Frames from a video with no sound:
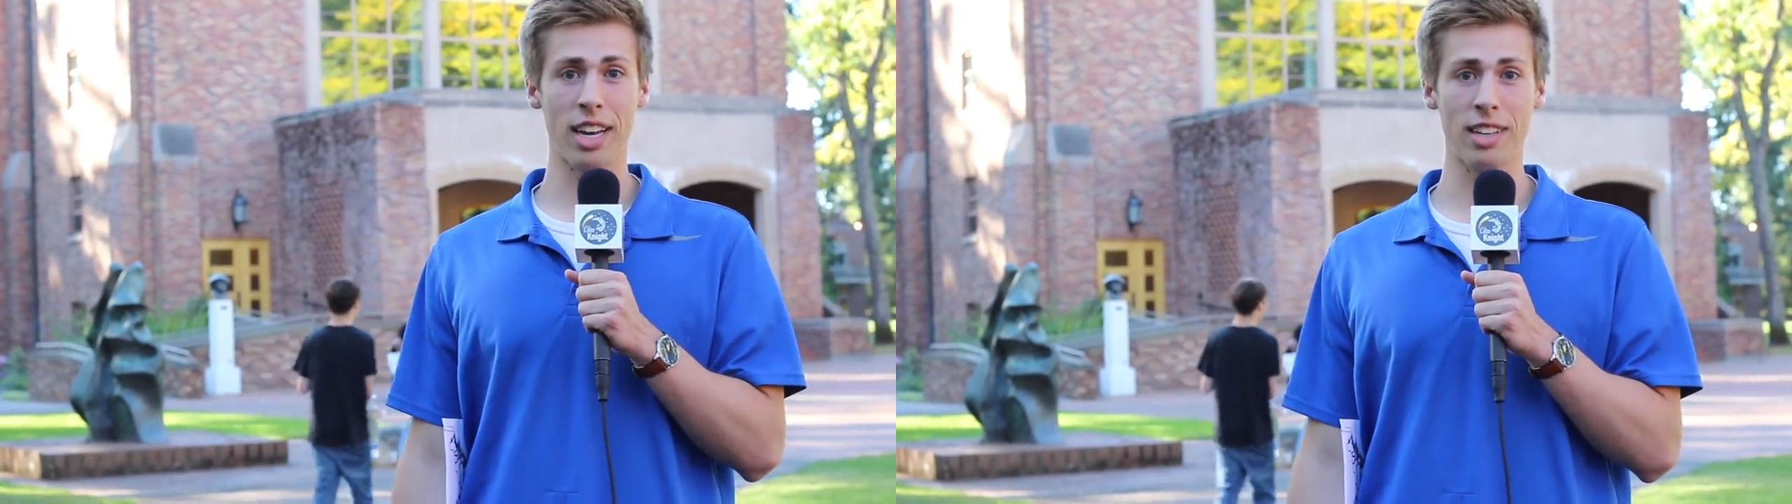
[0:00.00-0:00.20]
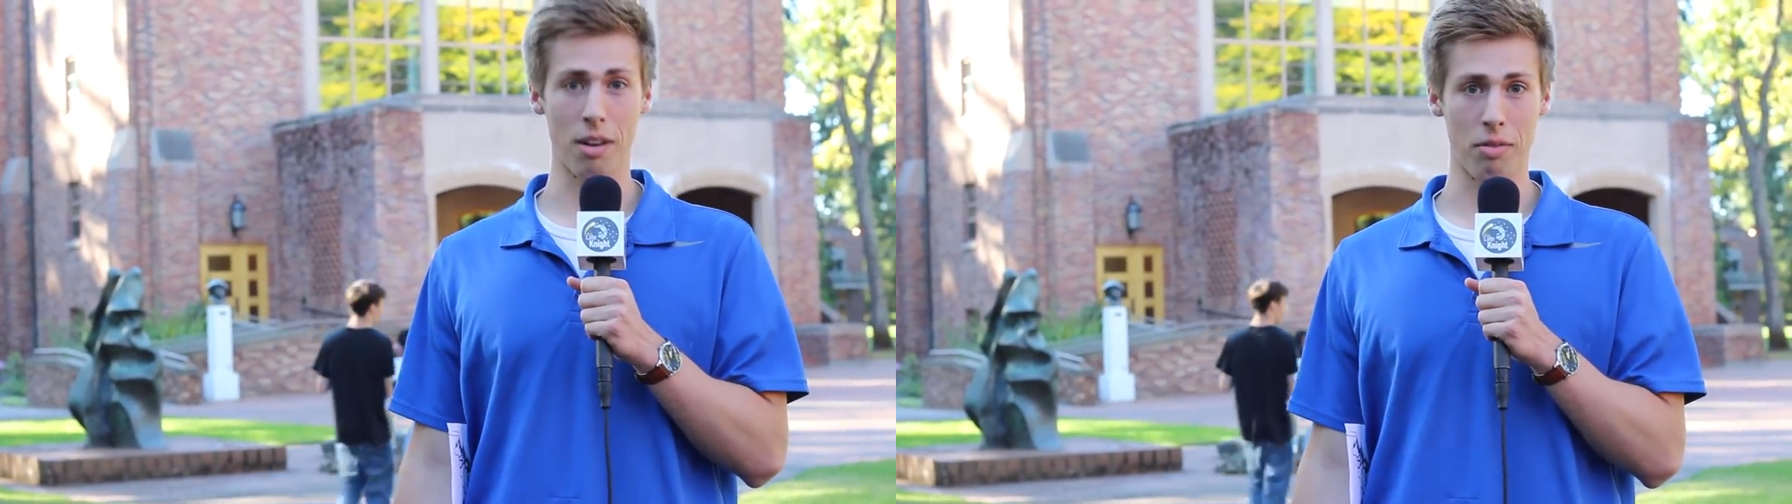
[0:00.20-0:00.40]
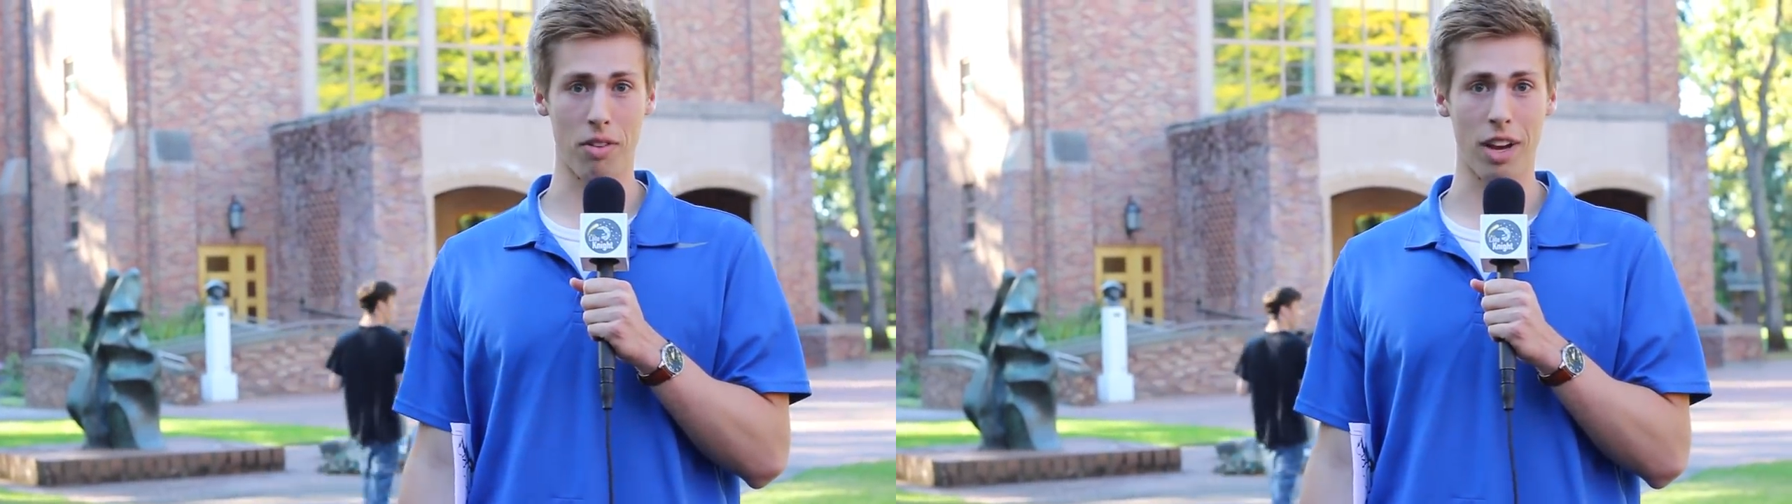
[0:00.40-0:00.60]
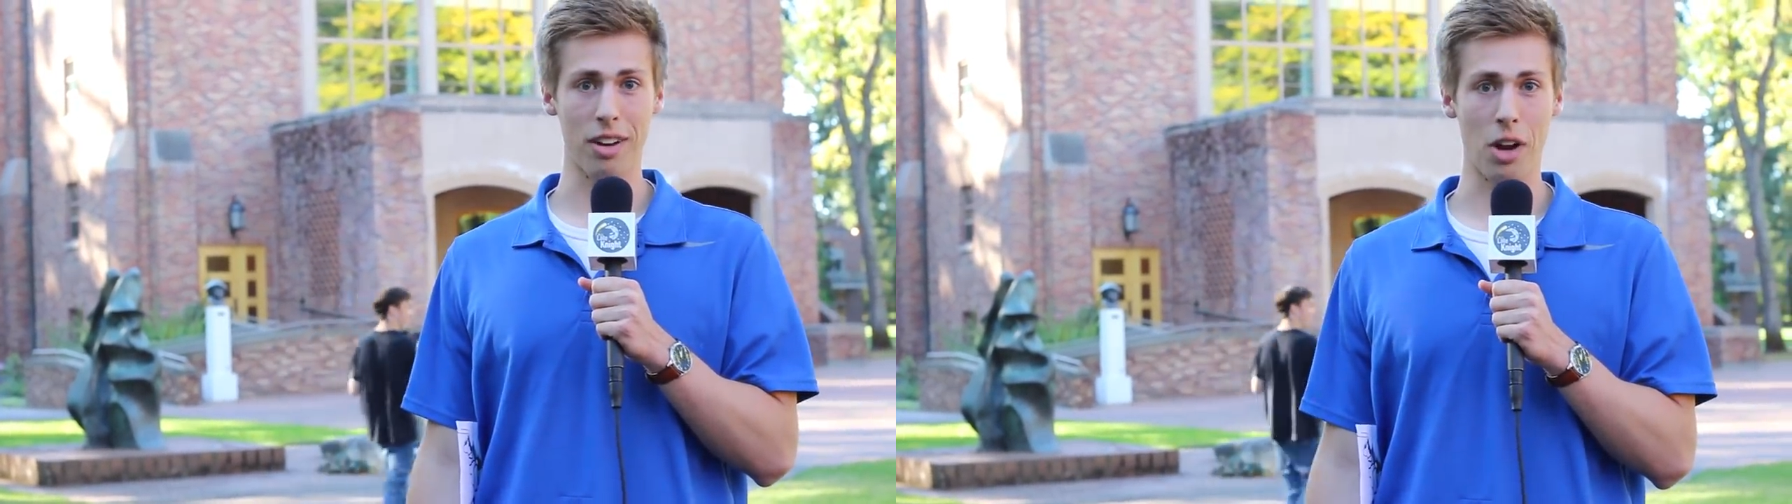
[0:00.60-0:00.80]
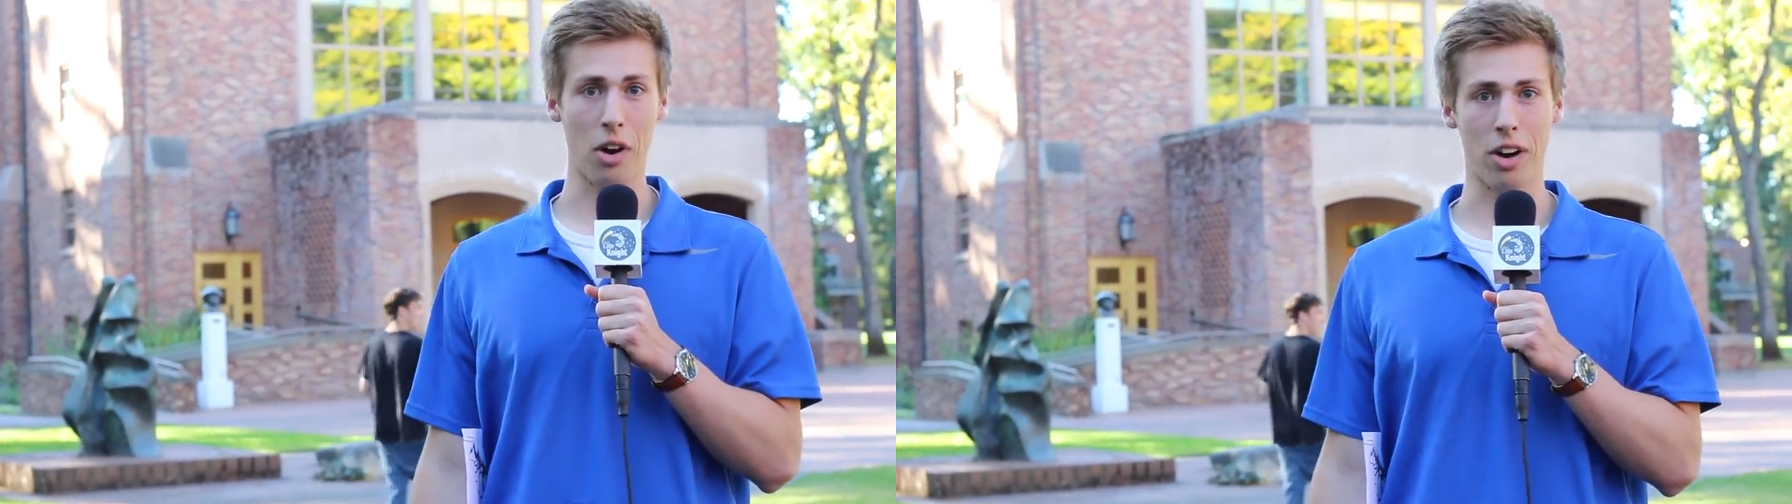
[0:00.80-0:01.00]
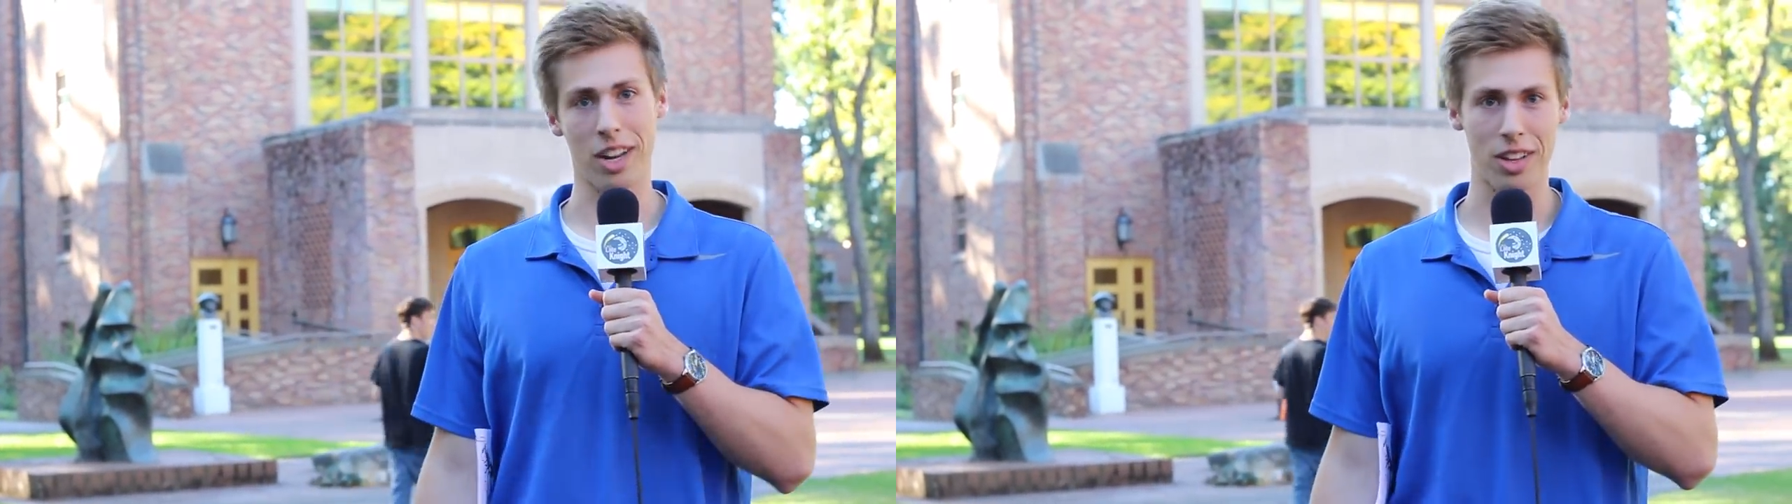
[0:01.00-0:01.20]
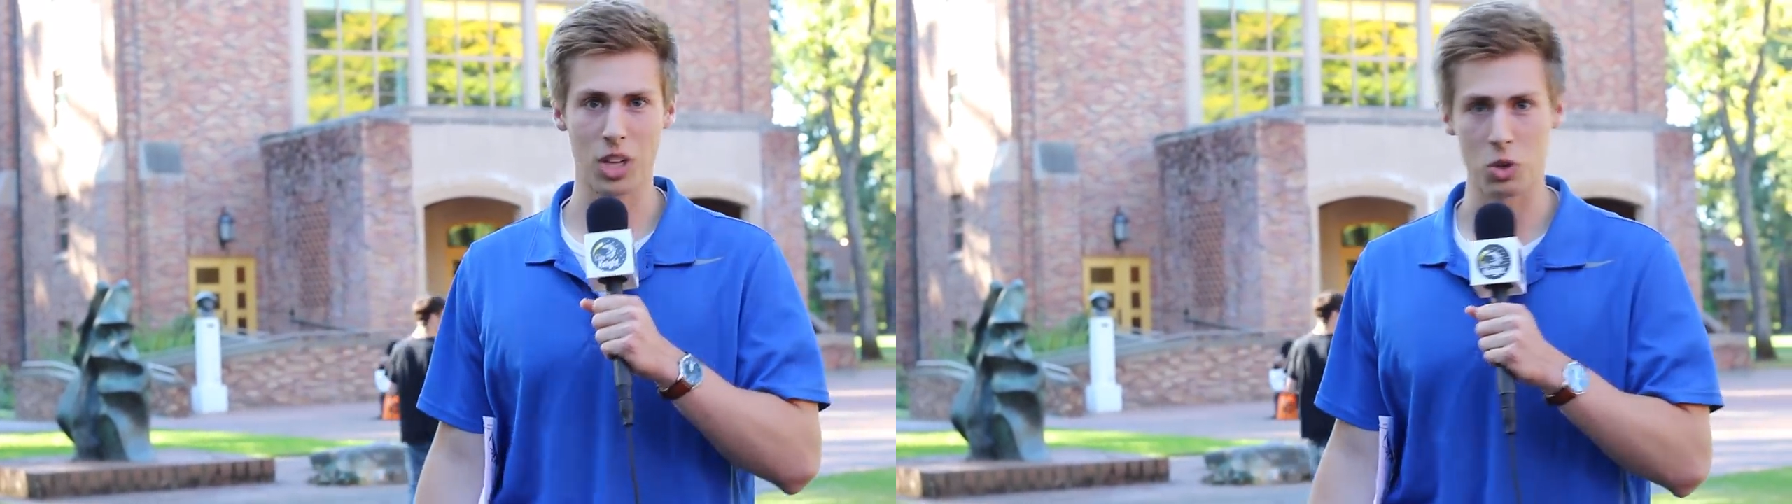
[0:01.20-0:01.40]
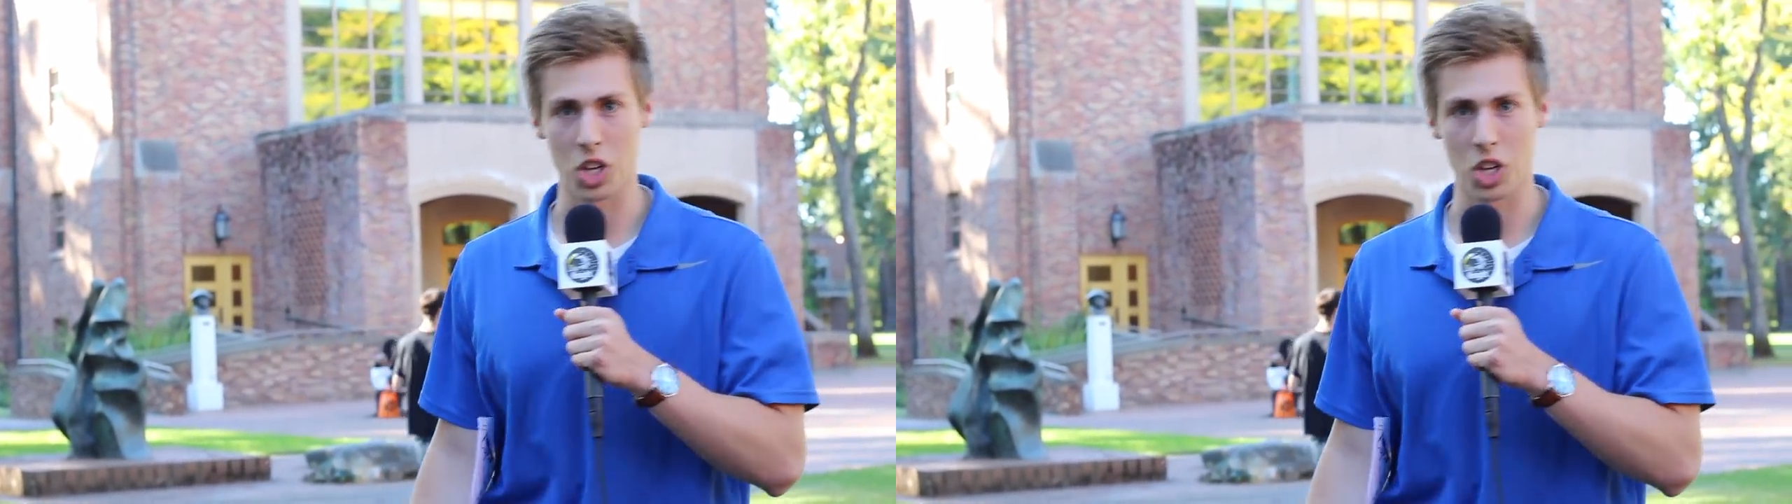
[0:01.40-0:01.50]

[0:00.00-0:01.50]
can identify it. All right, let's go